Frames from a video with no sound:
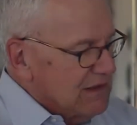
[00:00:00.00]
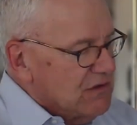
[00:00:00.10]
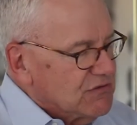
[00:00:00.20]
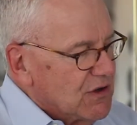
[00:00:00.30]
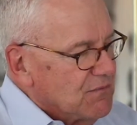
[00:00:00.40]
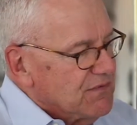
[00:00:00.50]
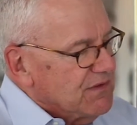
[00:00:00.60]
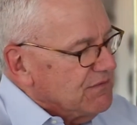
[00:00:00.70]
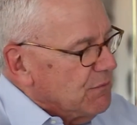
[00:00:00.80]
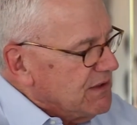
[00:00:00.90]
So
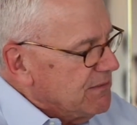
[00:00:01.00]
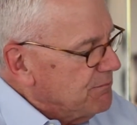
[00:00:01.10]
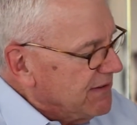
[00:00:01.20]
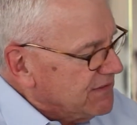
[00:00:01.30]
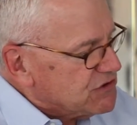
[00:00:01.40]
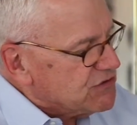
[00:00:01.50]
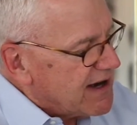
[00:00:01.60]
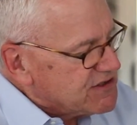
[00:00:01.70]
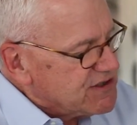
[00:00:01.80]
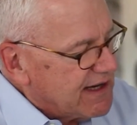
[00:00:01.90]
when you bring the
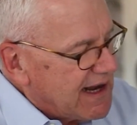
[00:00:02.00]
traction